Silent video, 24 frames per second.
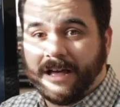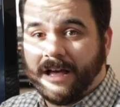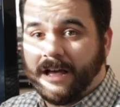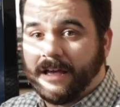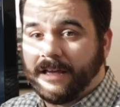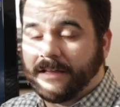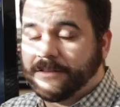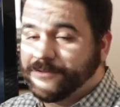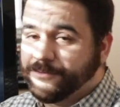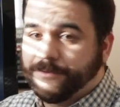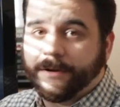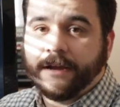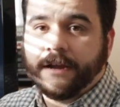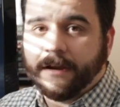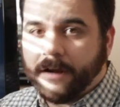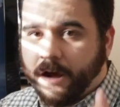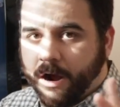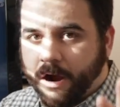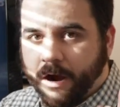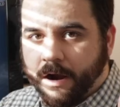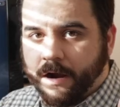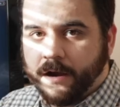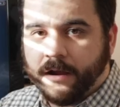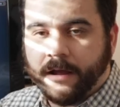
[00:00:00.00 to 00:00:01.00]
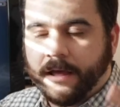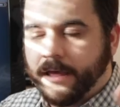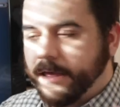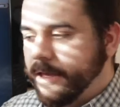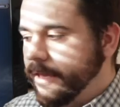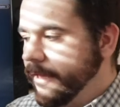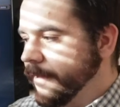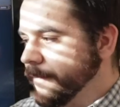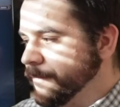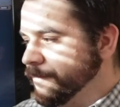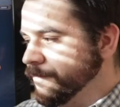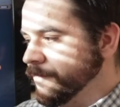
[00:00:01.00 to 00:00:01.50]
Uh, it's radar,
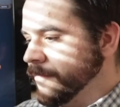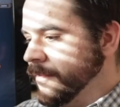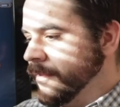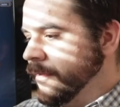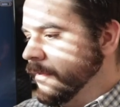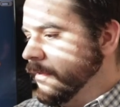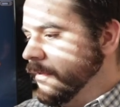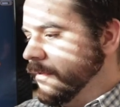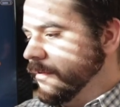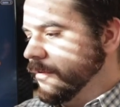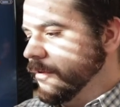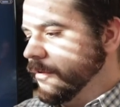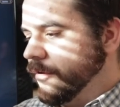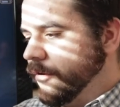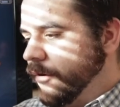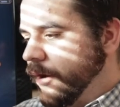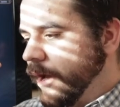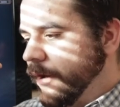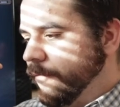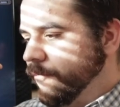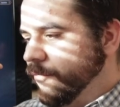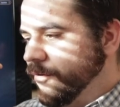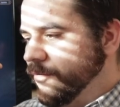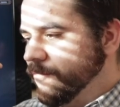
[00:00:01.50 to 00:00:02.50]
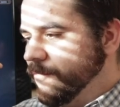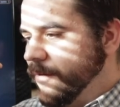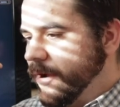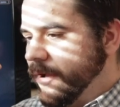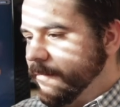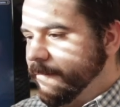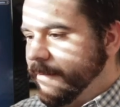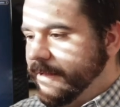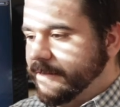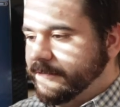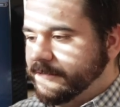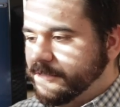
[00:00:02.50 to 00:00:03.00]
Um, you know, I wouldn't
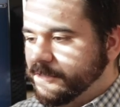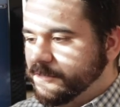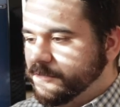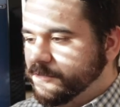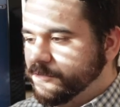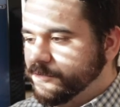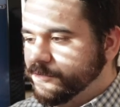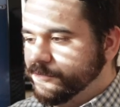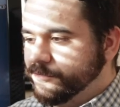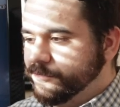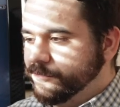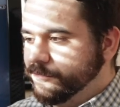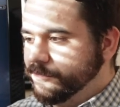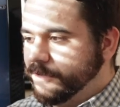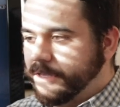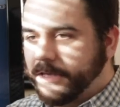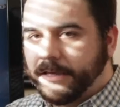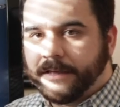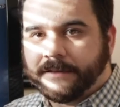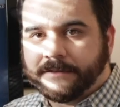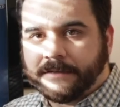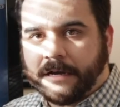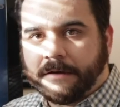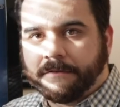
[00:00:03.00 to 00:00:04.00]
recommend it to kids.